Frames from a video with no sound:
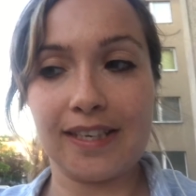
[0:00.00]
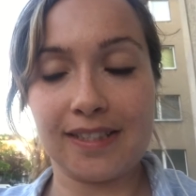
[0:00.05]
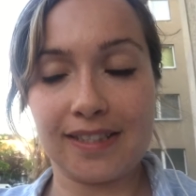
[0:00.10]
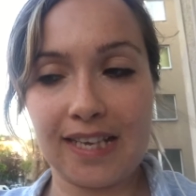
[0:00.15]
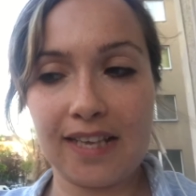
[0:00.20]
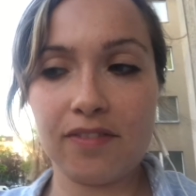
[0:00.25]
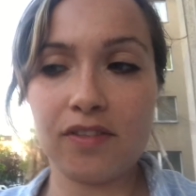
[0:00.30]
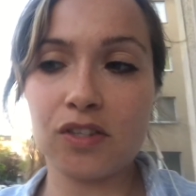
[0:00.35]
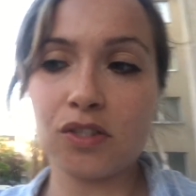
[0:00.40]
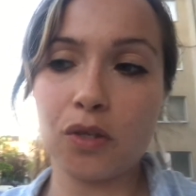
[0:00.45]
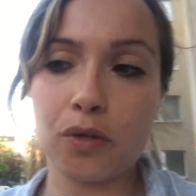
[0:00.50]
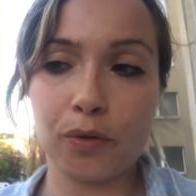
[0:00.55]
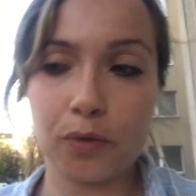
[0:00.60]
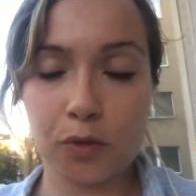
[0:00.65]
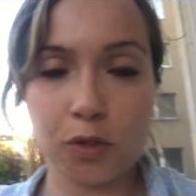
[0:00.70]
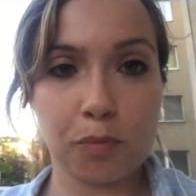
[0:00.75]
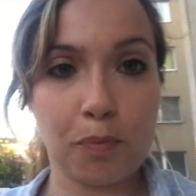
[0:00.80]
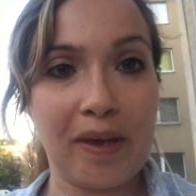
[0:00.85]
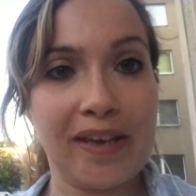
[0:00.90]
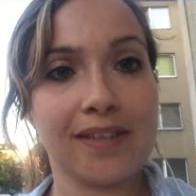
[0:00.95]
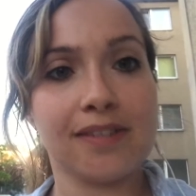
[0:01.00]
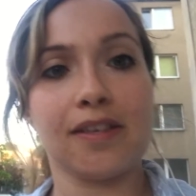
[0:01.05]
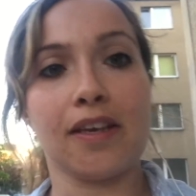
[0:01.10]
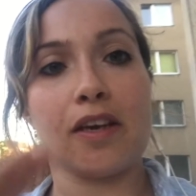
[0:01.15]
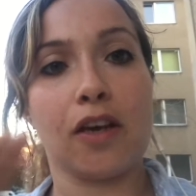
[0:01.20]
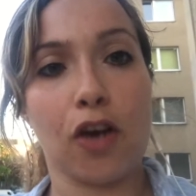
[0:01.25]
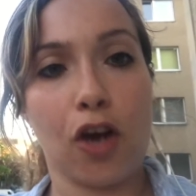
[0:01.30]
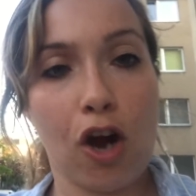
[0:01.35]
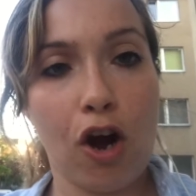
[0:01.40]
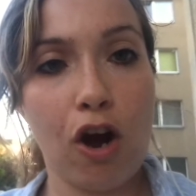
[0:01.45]
in this closed space, like
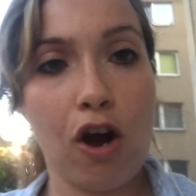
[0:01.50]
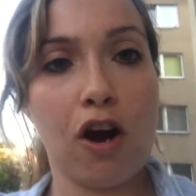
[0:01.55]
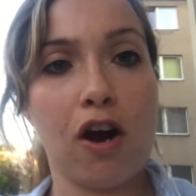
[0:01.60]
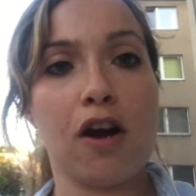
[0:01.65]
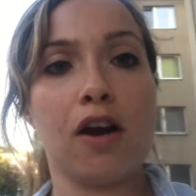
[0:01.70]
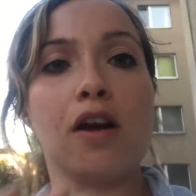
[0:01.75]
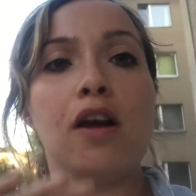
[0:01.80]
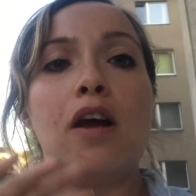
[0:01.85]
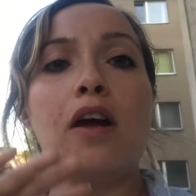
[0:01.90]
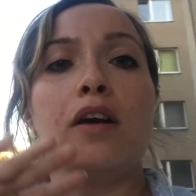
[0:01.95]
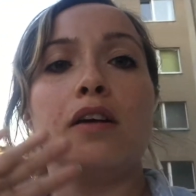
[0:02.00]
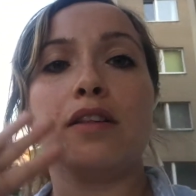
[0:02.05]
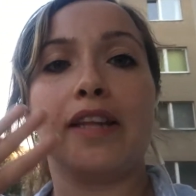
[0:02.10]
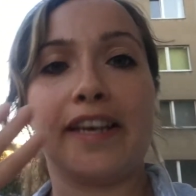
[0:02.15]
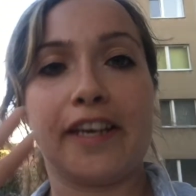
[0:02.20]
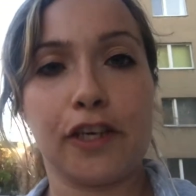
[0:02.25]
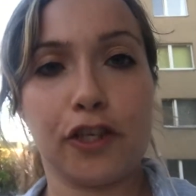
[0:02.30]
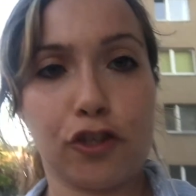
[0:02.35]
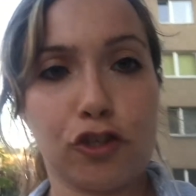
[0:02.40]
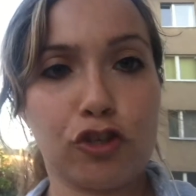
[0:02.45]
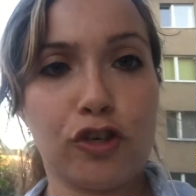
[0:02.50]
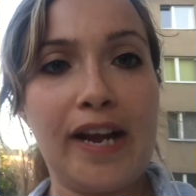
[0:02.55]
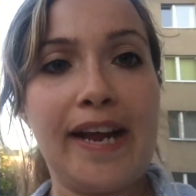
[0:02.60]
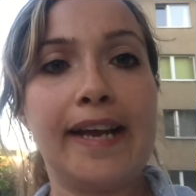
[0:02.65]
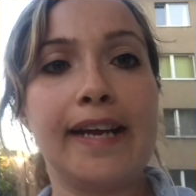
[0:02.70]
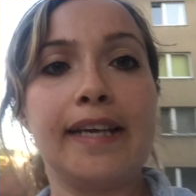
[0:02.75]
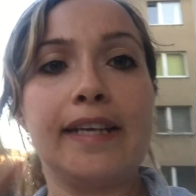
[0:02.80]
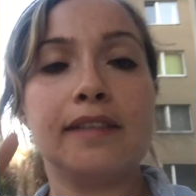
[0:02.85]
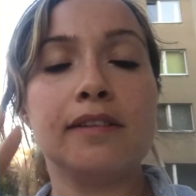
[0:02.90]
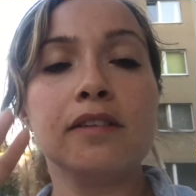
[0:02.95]
a car, like a
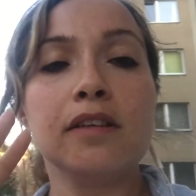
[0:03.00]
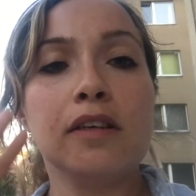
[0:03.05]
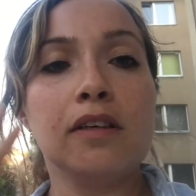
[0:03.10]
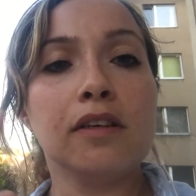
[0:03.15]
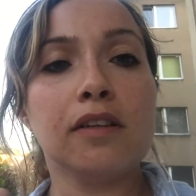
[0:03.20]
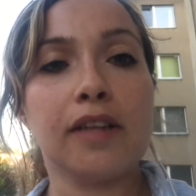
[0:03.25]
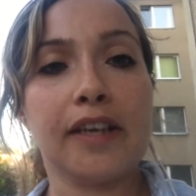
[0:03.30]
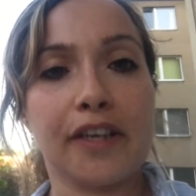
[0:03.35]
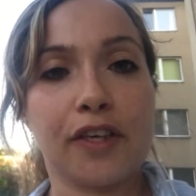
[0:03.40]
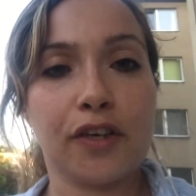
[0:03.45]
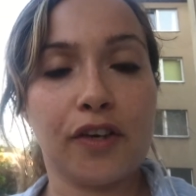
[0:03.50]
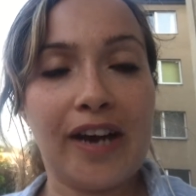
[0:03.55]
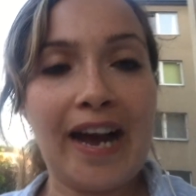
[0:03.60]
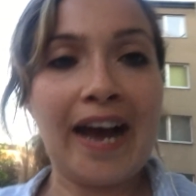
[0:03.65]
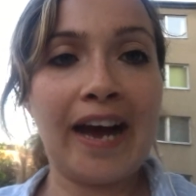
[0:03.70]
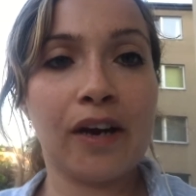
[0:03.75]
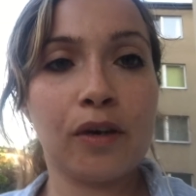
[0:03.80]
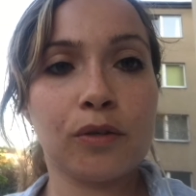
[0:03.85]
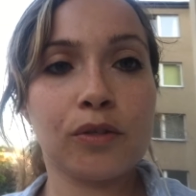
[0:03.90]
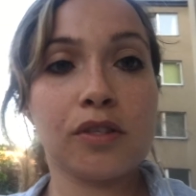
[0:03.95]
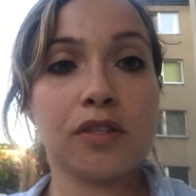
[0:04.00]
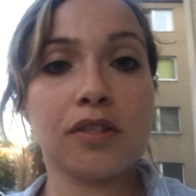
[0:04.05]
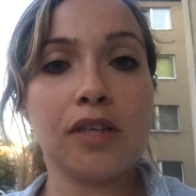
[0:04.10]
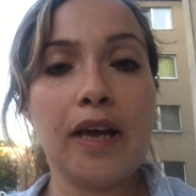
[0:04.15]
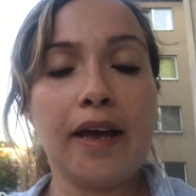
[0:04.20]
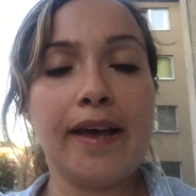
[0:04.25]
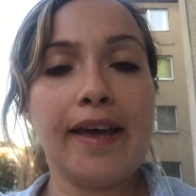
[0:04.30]
train, like your house,